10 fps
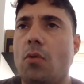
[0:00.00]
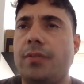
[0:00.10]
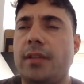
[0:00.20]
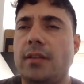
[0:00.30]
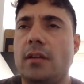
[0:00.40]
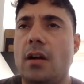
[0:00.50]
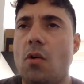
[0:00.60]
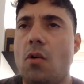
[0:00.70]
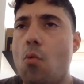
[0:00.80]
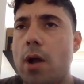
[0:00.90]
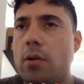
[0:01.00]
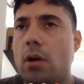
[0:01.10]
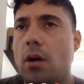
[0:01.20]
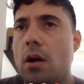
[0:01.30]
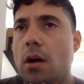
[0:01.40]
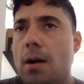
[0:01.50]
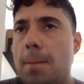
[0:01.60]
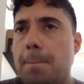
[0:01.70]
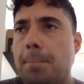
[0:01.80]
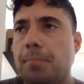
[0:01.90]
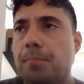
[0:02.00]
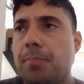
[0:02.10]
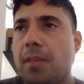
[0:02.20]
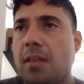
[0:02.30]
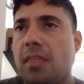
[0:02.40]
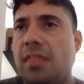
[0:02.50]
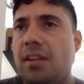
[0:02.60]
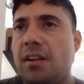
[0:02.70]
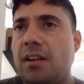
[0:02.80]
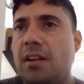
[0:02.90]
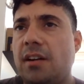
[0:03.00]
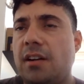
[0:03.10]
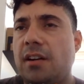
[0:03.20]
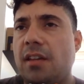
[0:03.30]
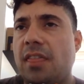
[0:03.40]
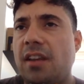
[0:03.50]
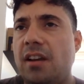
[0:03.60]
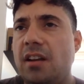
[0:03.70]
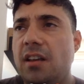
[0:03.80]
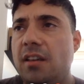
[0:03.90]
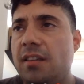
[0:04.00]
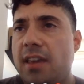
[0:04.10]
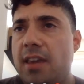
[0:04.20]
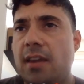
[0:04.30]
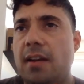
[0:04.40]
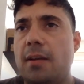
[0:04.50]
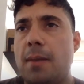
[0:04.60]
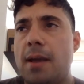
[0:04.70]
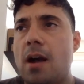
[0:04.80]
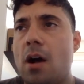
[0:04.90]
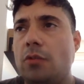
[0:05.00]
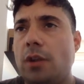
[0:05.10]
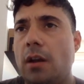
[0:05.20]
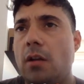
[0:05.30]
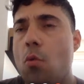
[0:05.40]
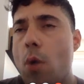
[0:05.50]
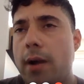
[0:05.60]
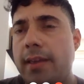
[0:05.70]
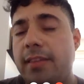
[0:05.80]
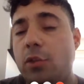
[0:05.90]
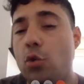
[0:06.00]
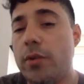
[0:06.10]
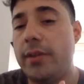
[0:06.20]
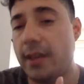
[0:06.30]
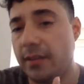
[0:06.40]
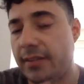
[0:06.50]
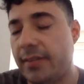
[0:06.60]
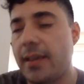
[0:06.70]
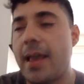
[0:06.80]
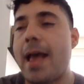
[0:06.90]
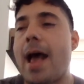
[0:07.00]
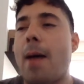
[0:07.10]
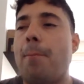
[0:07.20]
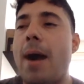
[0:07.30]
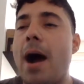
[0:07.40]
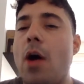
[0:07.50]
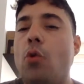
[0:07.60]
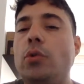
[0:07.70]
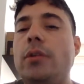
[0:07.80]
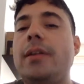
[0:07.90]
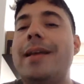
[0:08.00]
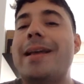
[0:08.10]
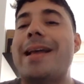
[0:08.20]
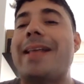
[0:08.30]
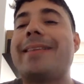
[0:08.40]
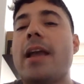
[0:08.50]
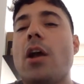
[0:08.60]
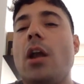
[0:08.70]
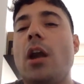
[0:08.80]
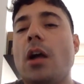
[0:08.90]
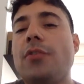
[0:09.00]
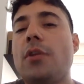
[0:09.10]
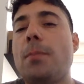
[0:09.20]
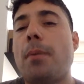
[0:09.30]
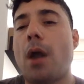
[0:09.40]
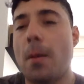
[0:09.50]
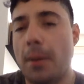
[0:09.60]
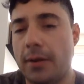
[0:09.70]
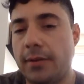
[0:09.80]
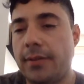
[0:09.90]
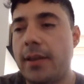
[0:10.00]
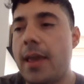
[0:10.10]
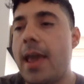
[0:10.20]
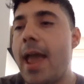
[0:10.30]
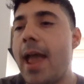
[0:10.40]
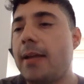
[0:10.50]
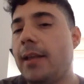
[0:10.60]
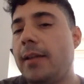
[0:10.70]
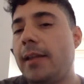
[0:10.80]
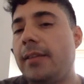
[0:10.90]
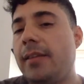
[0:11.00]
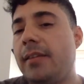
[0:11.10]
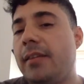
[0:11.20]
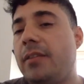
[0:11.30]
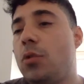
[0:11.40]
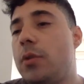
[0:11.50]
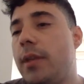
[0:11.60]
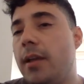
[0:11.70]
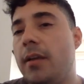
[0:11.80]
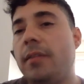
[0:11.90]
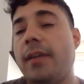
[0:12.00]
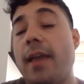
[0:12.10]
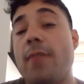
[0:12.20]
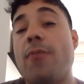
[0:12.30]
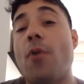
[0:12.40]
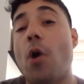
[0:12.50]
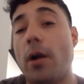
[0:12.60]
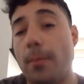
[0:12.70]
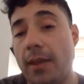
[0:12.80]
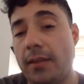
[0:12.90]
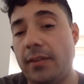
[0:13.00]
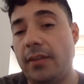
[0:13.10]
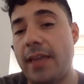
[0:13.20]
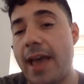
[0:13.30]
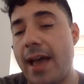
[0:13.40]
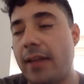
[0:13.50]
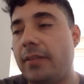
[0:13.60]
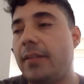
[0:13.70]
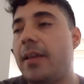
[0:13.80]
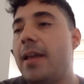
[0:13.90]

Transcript: some one there is here in my country one studies about psychological problems, and this is studies formed that